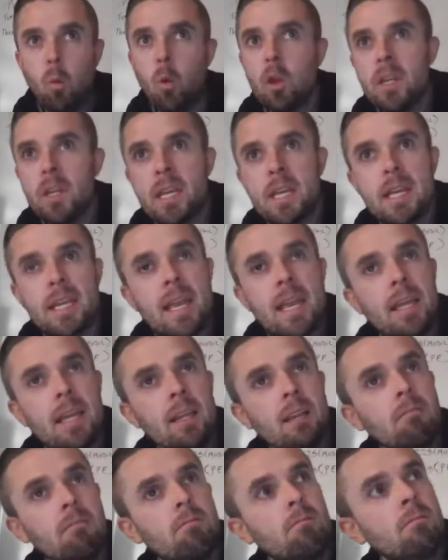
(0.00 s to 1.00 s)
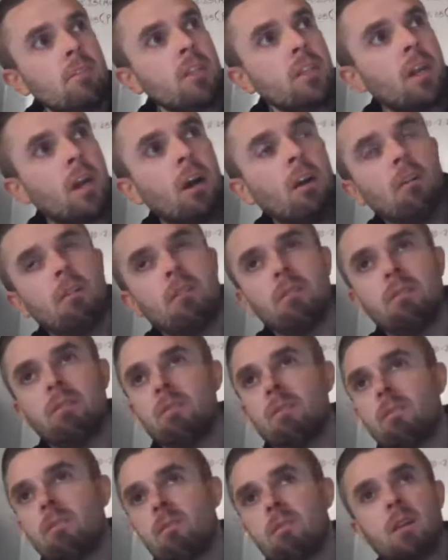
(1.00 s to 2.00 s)
Will he get,
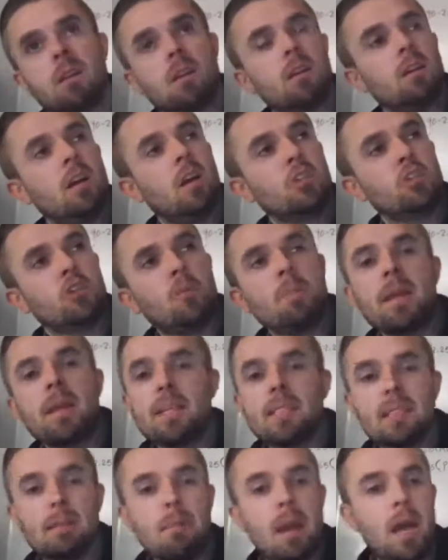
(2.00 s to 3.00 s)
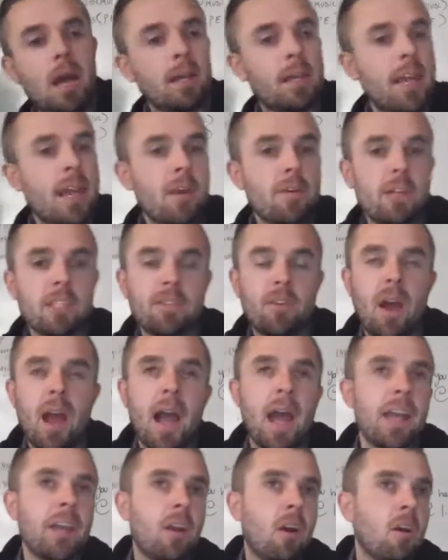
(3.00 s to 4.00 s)
a tremendous amount of carries for
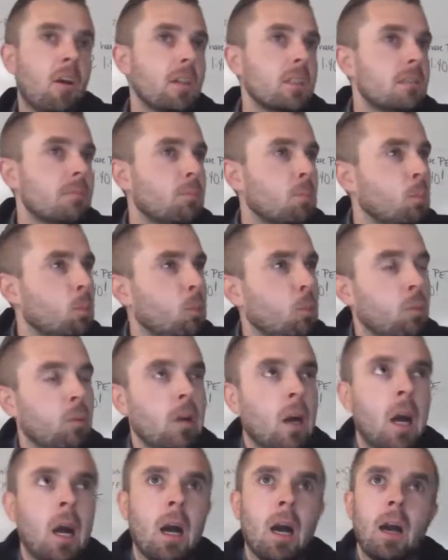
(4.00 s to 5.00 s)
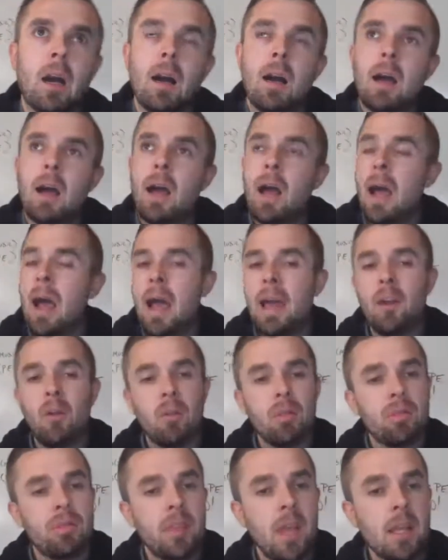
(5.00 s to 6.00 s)
high yards? I
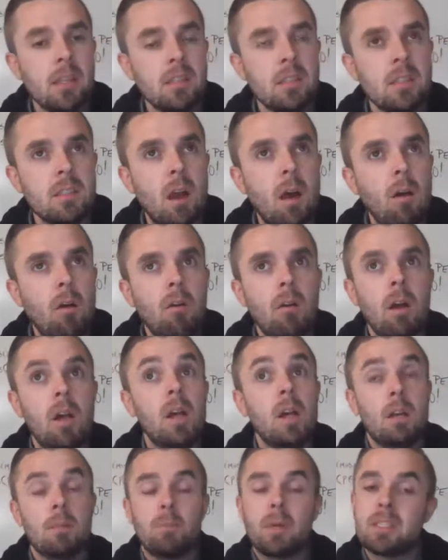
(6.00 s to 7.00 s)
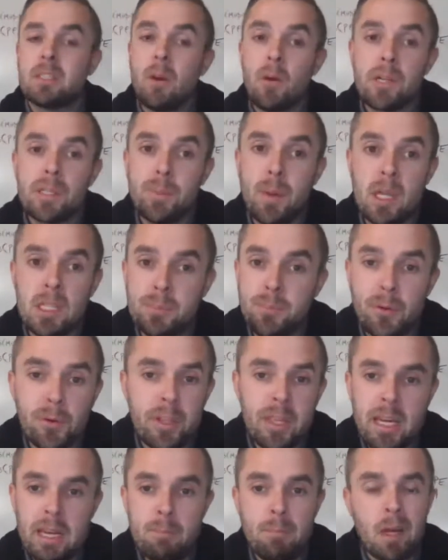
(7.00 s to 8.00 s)
don't think so, but it's always a
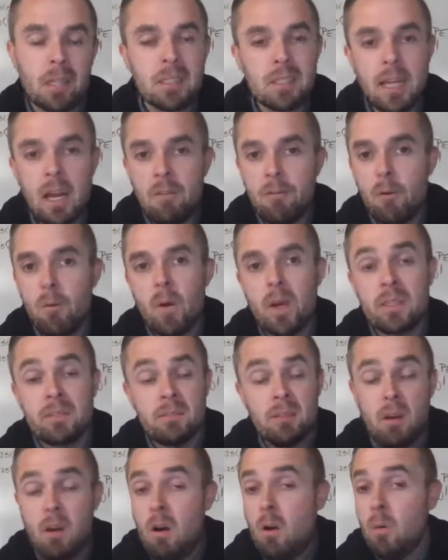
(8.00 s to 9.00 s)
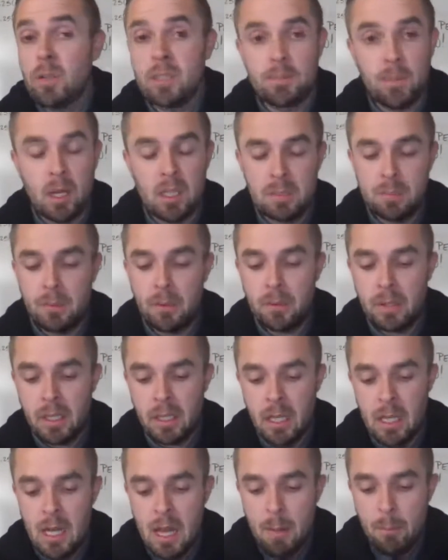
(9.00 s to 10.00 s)
possibility that he busts out for one. It's always a
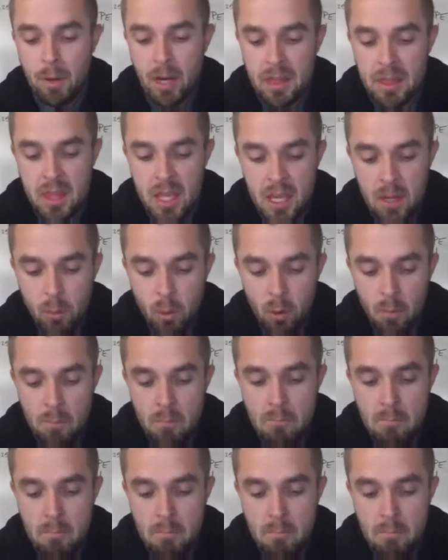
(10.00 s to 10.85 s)
possibility. But I think